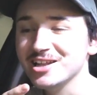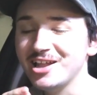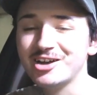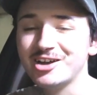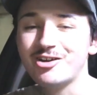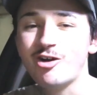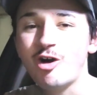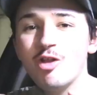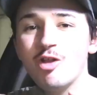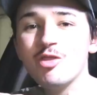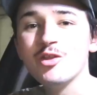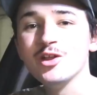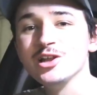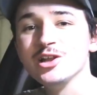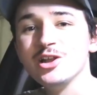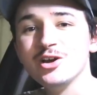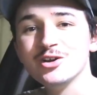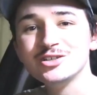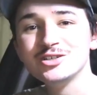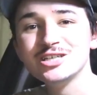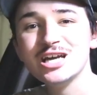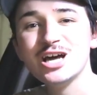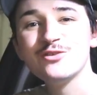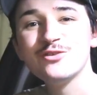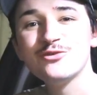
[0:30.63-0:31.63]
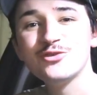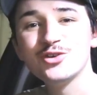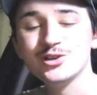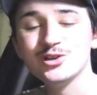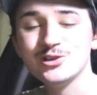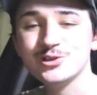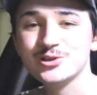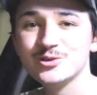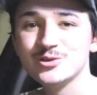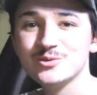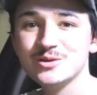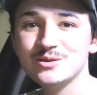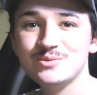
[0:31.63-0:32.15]
like on the lowdown for a
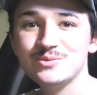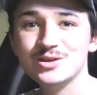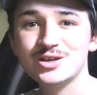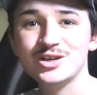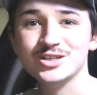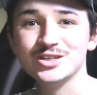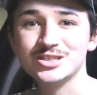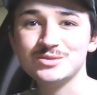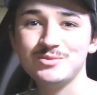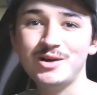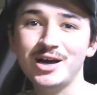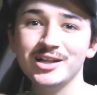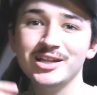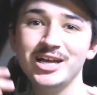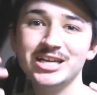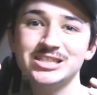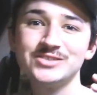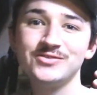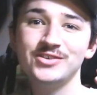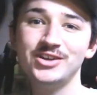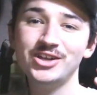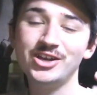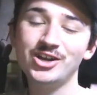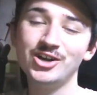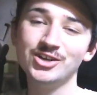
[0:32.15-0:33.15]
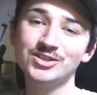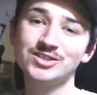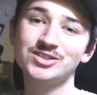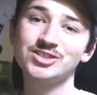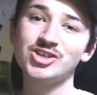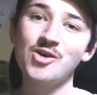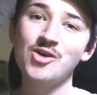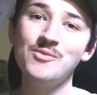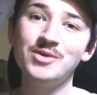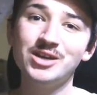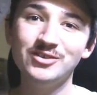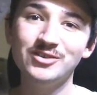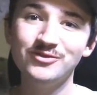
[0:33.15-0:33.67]
little bit because my last video got
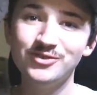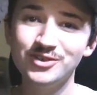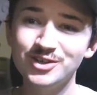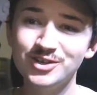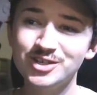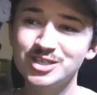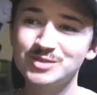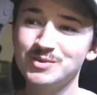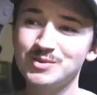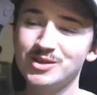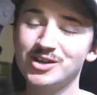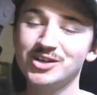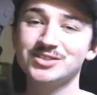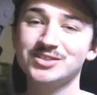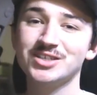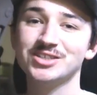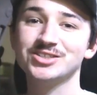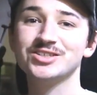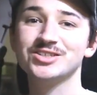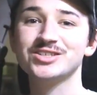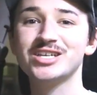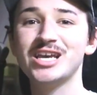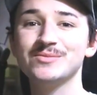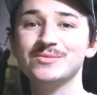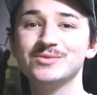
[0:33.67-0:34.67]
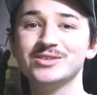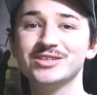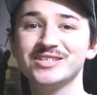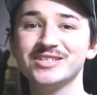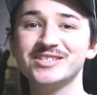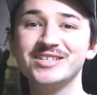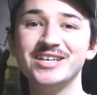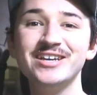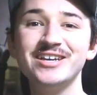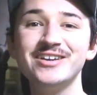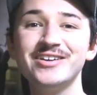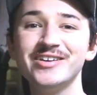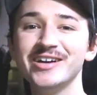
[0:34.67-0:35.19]
so many views because I just kept it a
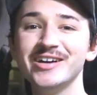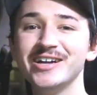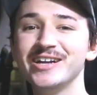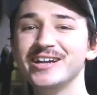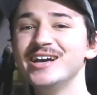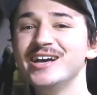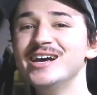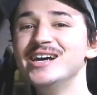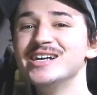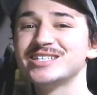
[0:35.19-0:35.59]
secret.